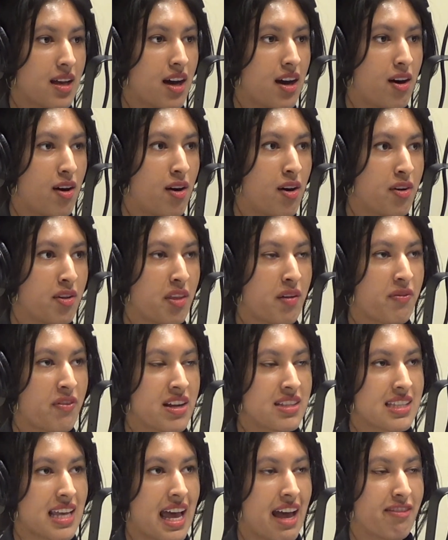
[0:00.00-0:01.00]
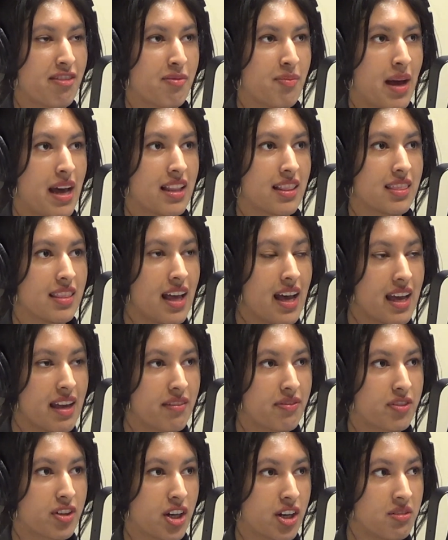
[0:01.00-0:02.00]
because all the friends I have in
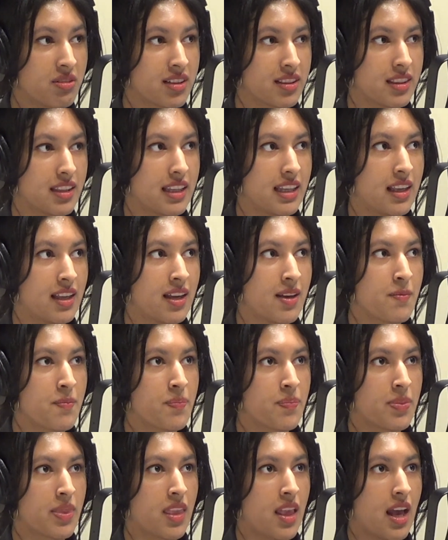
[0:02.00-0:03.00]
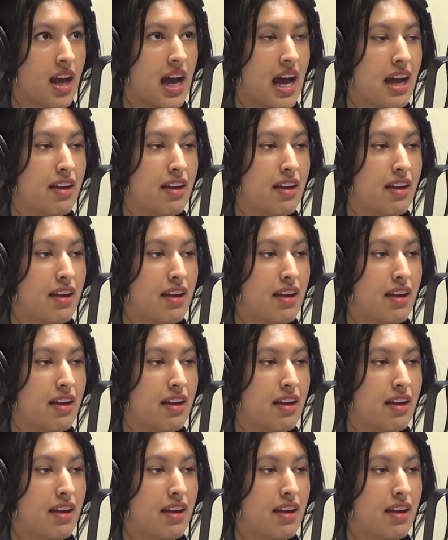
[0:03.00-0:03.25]
my life currently,